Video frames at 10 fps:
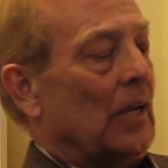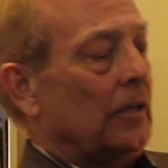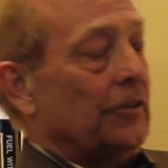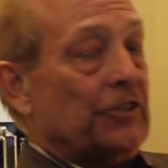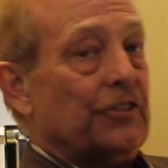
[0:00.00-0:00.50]

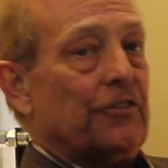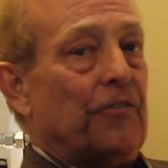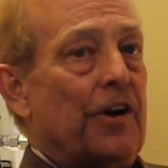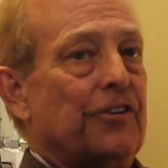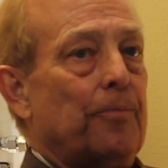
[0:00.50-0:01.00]
This is a
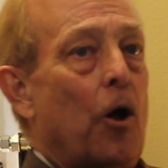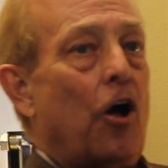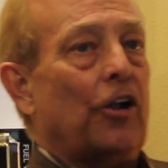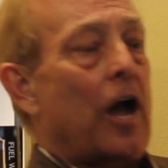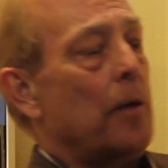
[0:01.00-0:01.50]
very
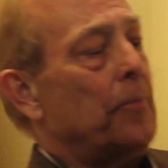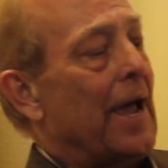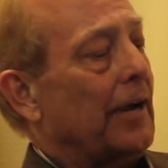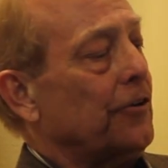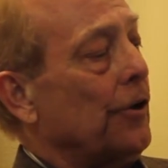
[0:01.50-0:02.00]
small,
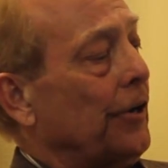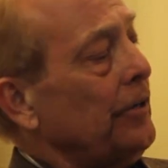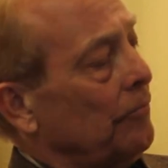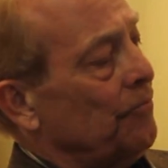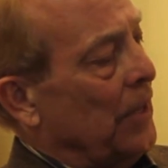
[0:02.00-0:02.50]
compact unit.